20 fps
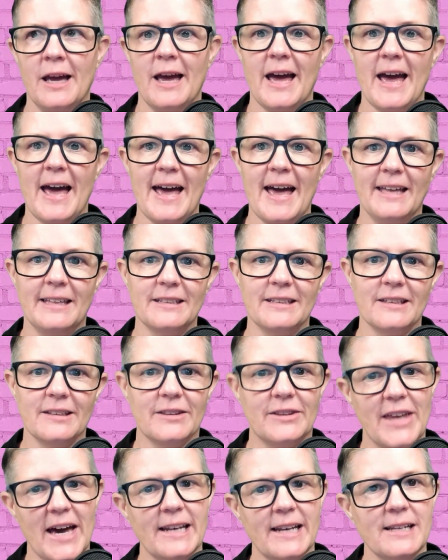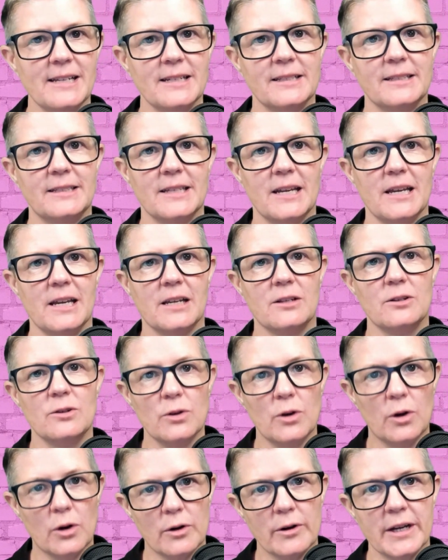and that is
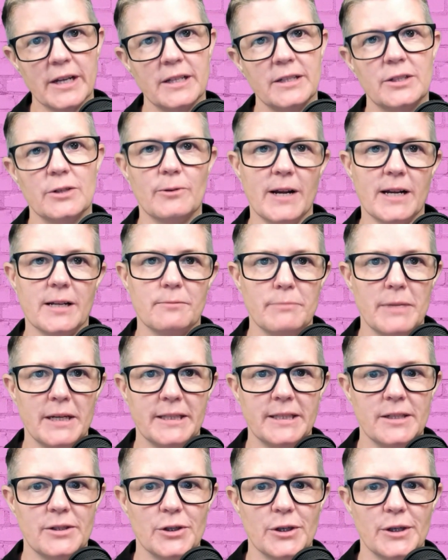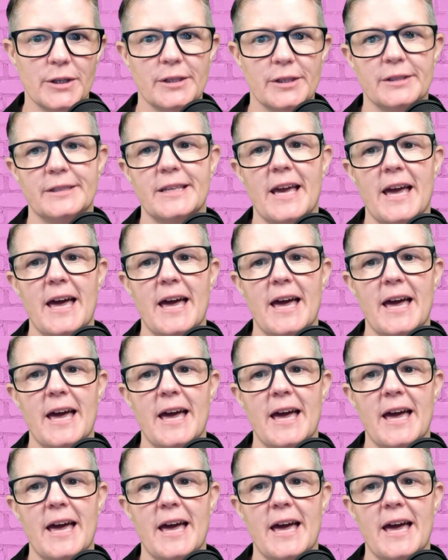ignoring direct messages